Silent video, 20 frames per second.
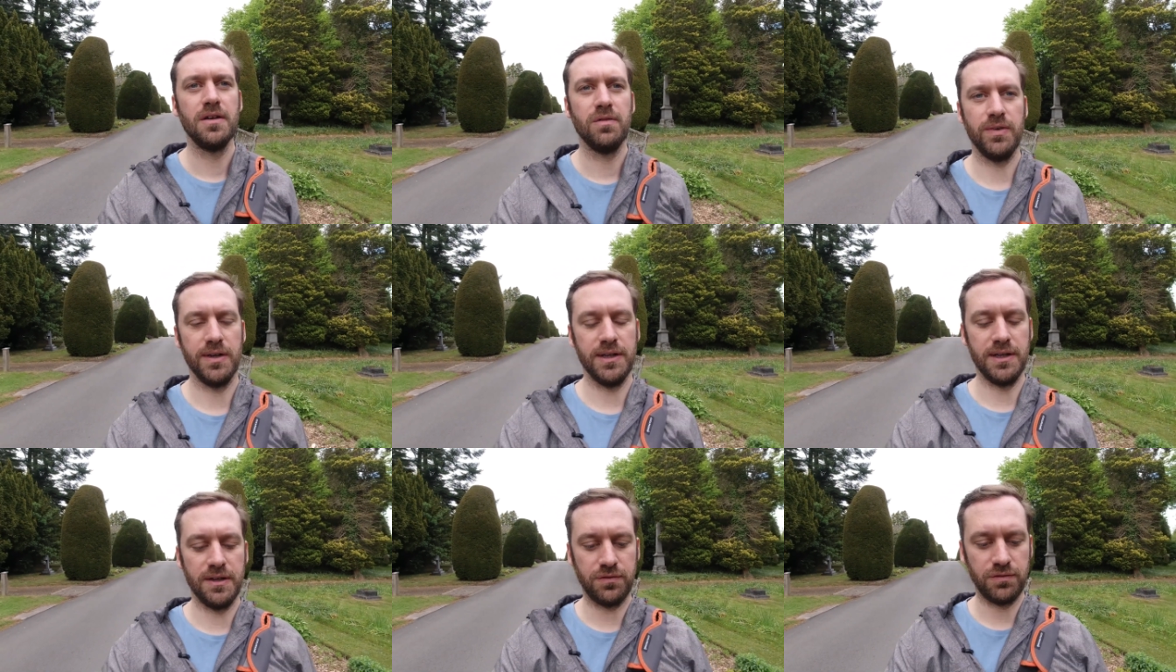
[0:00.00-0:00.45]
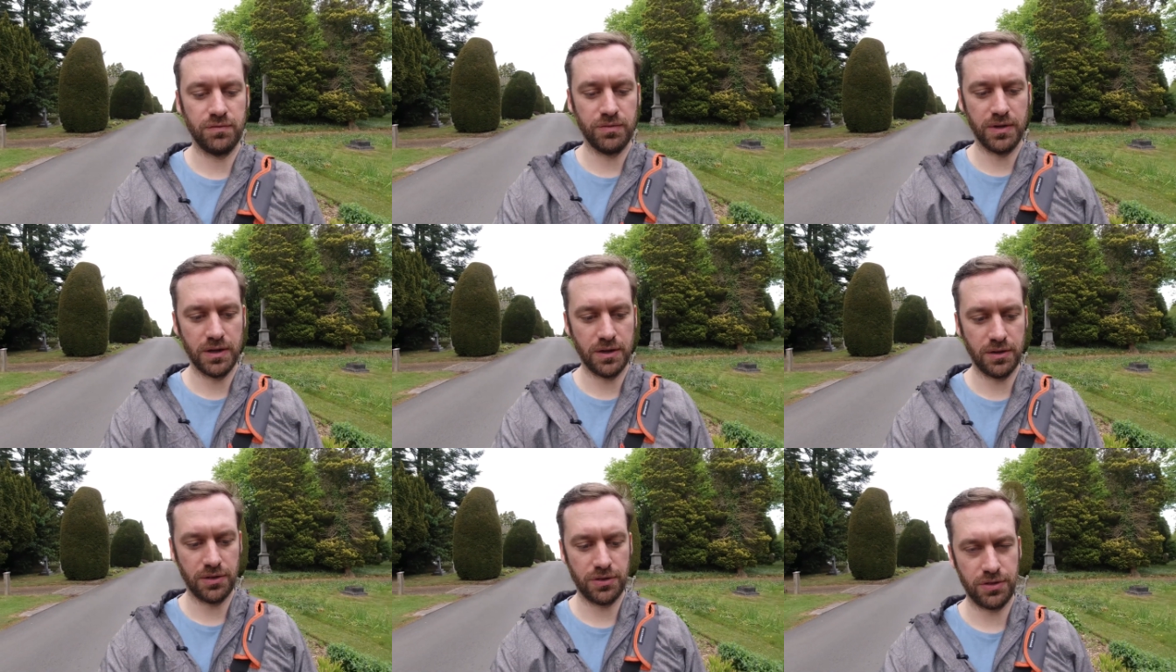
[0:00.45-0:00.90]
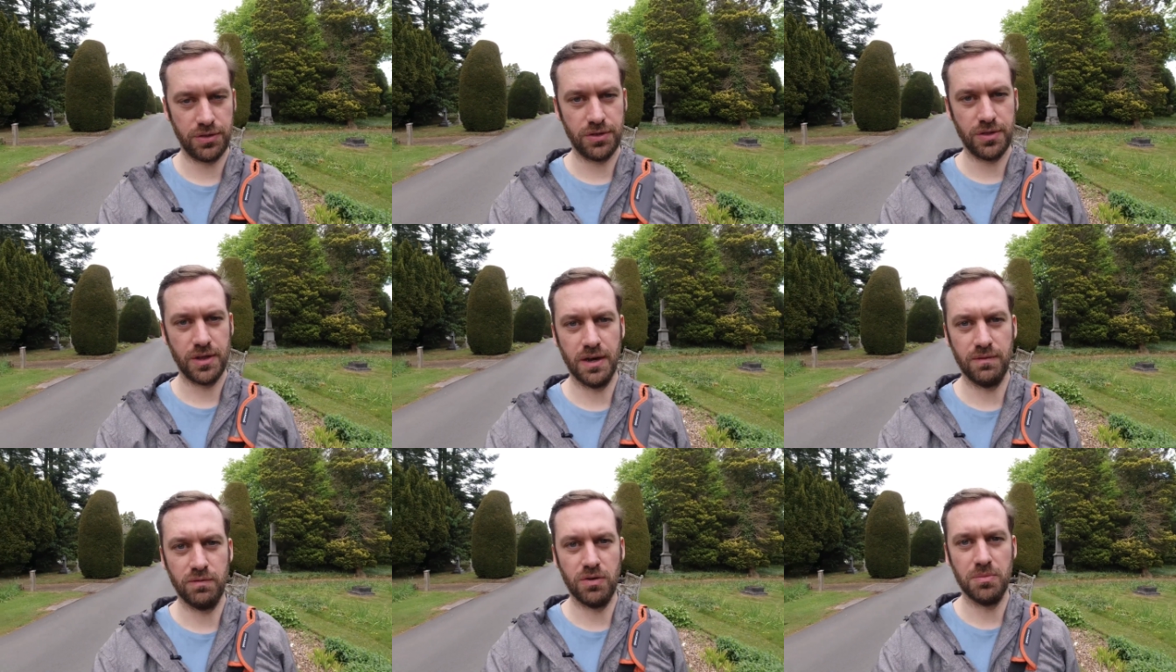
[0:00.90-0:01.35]
we lived with
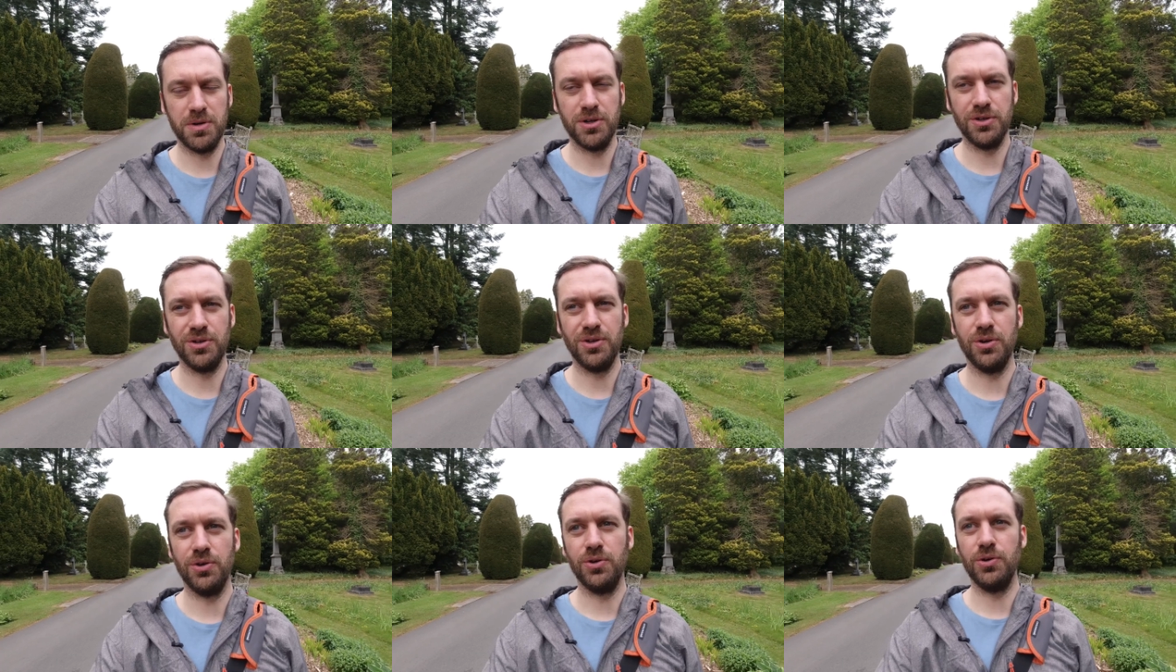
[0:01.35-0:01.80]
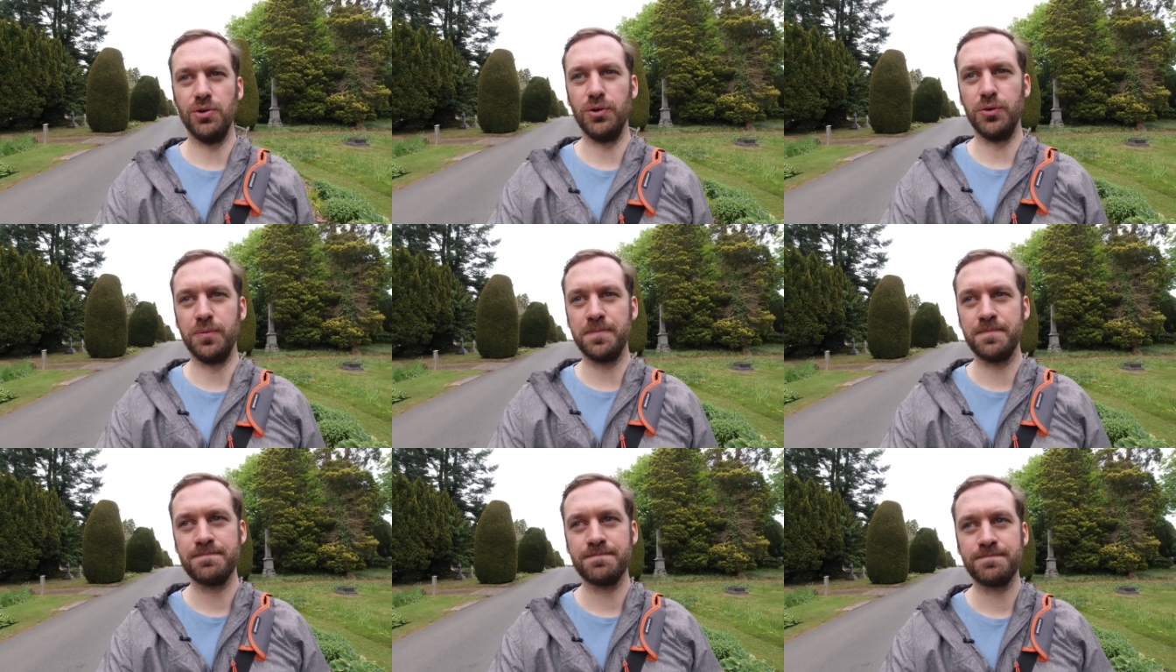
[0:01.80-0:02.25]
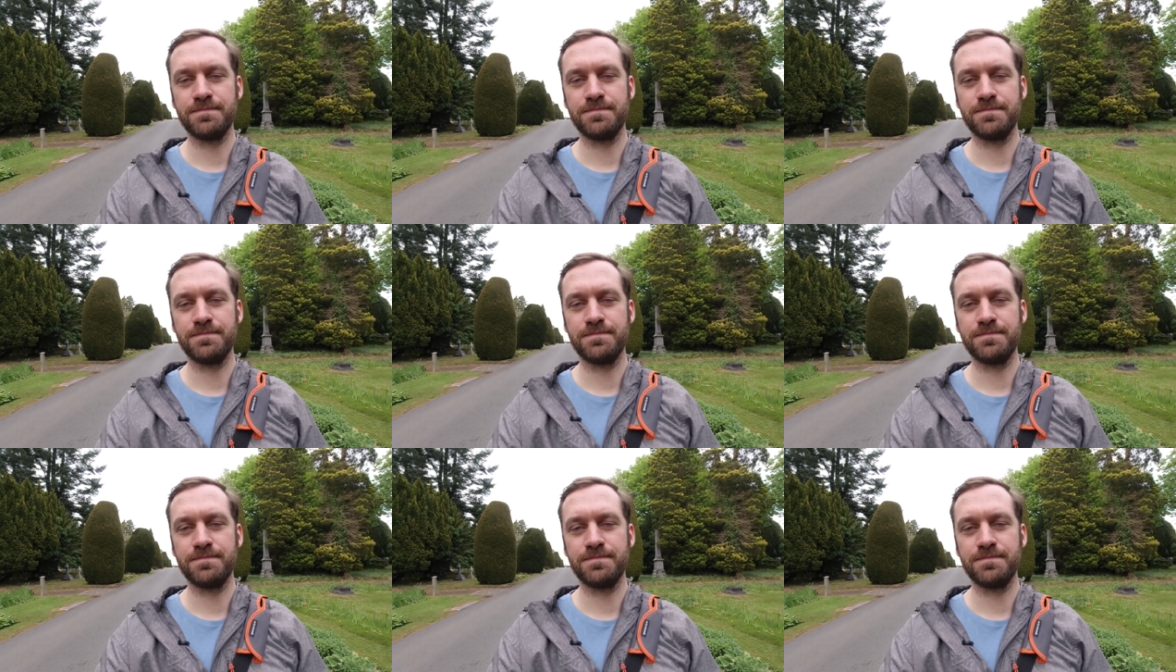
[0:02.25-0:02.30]
a woman who,